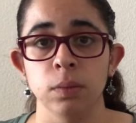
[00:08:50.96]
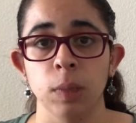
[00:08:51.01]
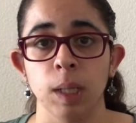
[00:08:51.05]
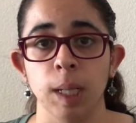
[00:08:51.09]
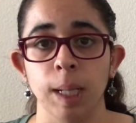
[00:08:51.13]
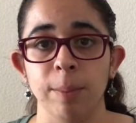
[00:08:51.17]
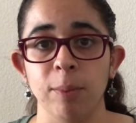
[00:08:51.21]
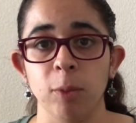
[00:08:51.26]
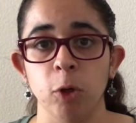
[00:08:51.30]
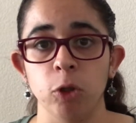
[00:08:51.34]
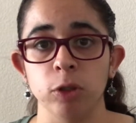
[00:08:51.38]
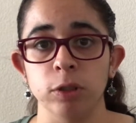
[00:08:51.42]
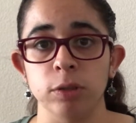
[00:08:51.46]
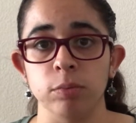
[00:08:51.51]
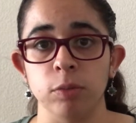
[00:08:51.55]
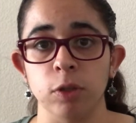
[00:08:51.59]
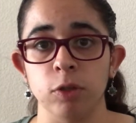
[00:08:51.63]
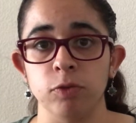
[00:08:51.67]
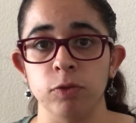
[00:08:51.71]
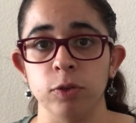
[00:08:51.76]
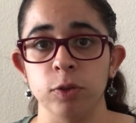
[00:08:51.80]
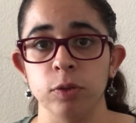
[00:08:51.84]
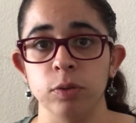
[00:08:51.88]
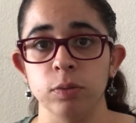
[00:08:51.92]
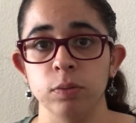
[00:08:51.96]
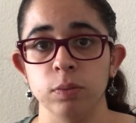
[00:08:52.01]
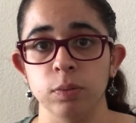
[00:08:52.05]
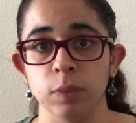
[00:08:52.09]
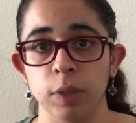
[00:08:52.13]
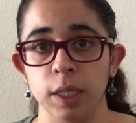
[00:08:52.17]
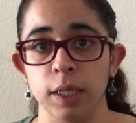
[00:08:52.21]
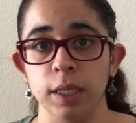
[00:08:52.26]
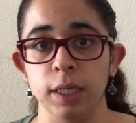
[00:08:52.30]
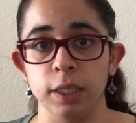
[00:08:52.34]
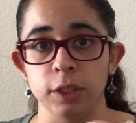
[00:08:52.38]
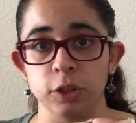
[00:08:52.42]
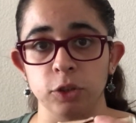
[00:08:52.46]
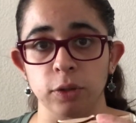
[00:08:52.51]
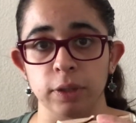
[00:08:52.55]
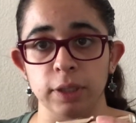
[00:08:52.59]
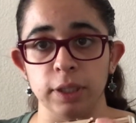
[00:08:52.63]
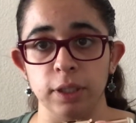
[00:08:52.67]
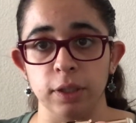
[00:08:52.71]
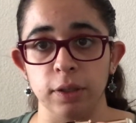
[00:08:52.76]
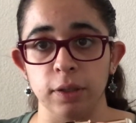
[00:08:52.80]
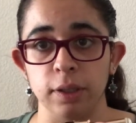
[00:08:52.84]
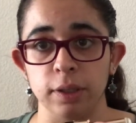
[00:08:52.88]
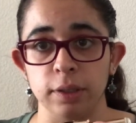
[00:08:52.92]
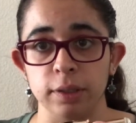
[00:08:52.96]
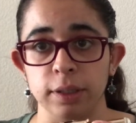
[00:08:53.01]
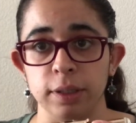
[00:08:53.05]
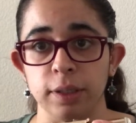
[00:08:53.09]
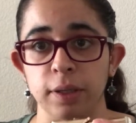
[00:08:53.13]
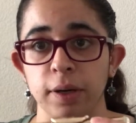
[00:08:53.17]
I'm holding my head joint incorrectly.